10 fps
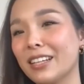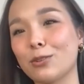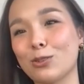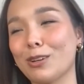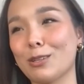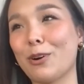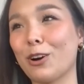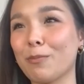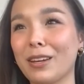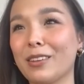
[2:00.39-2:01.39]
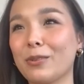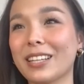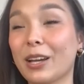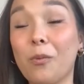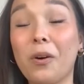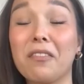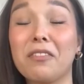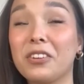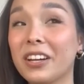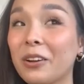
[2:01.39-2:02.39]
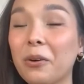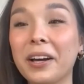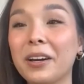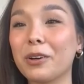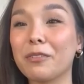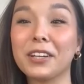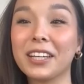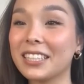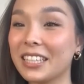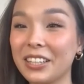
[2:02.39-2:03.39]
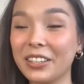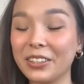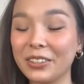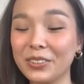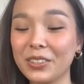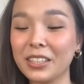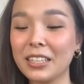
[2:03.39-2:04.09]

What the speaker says: There was always a part of me that was like, what if you didn't quit? you continued?